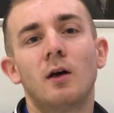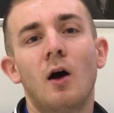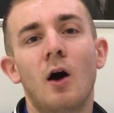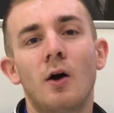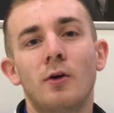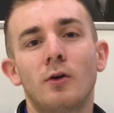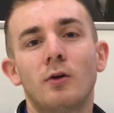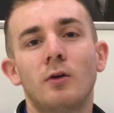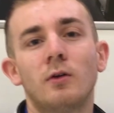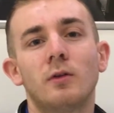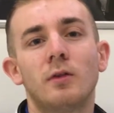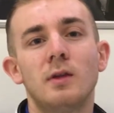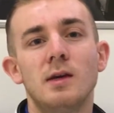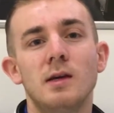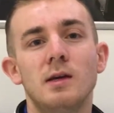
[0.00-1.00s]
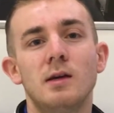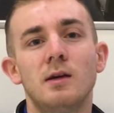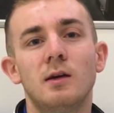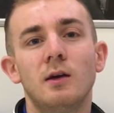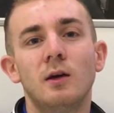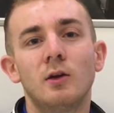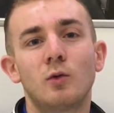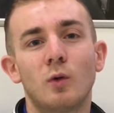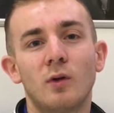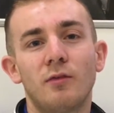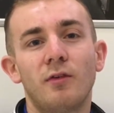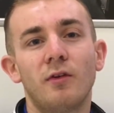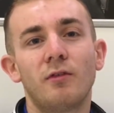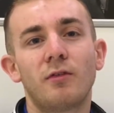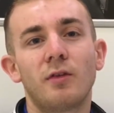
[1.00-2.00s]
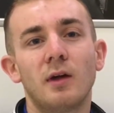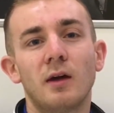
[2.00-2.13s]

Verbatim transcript: honor the 25th